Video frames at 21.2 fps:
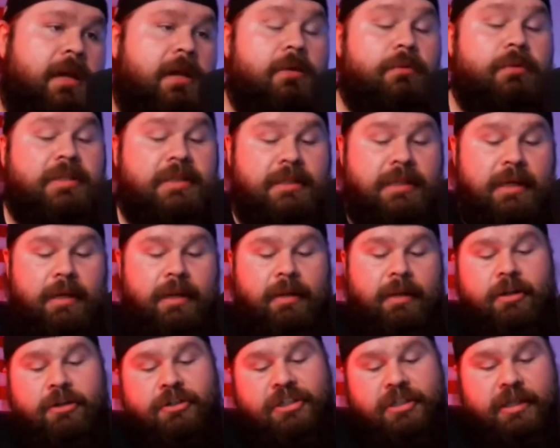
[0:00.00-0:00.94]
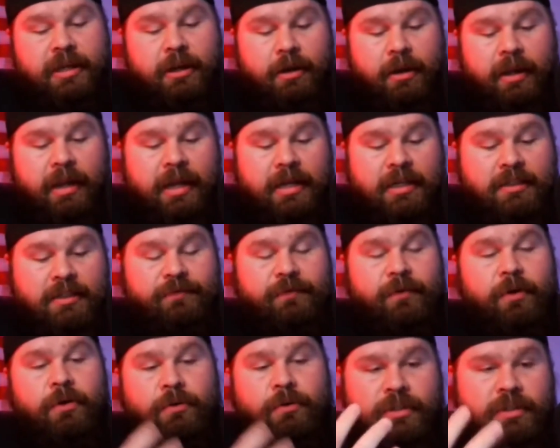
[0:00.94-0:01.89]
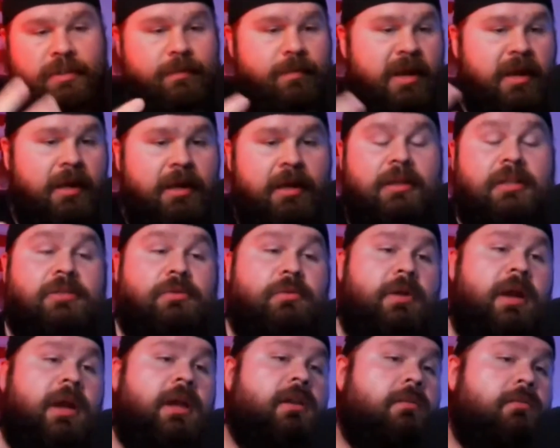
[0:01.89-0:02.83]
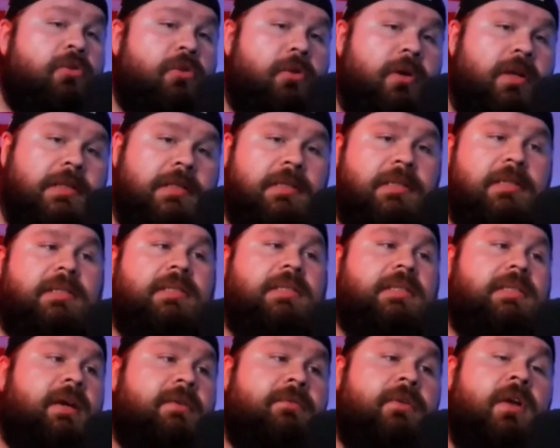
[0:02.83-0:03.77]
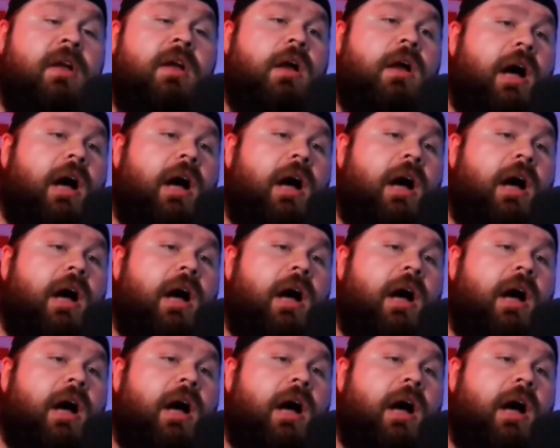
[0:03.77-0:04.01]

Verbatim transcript: He was sitting there staring at his phone, just making these random noises and stuff.